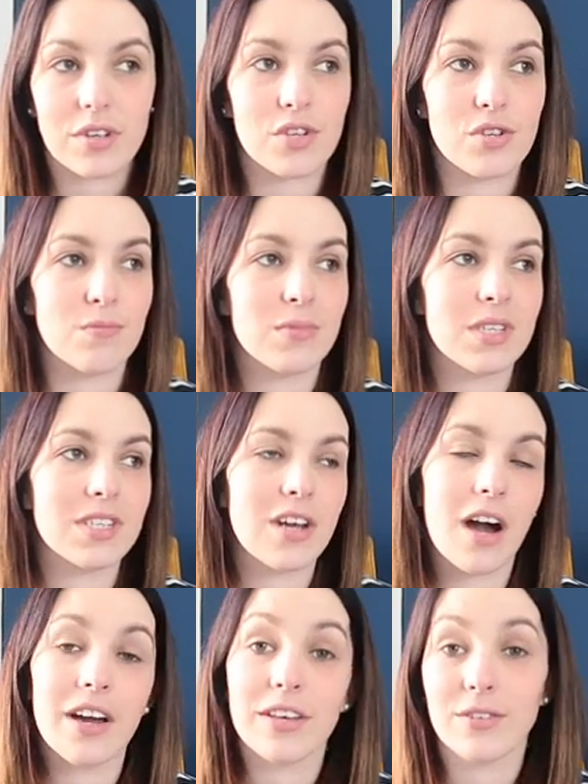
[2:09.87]
I jumped
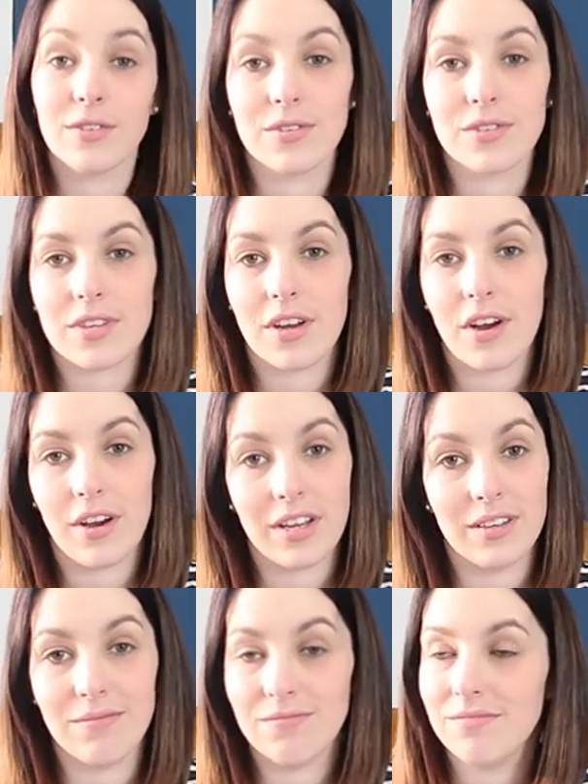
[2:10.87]
stiles,
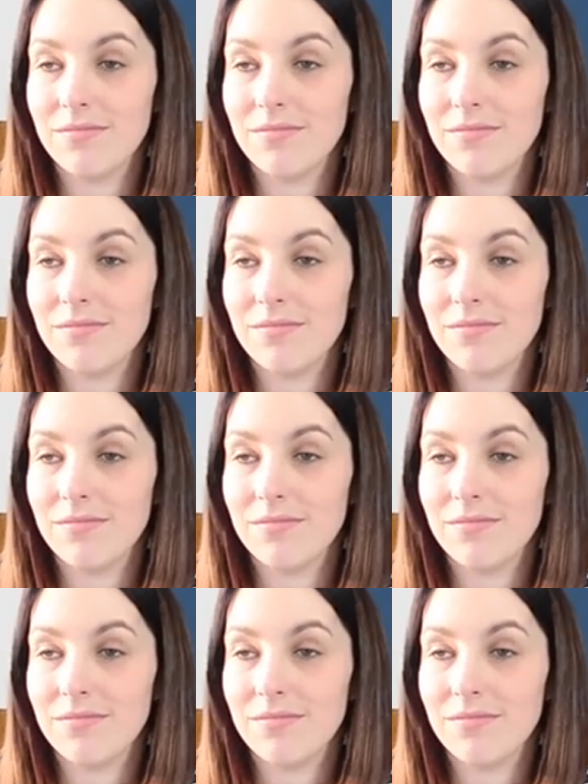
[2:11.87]
I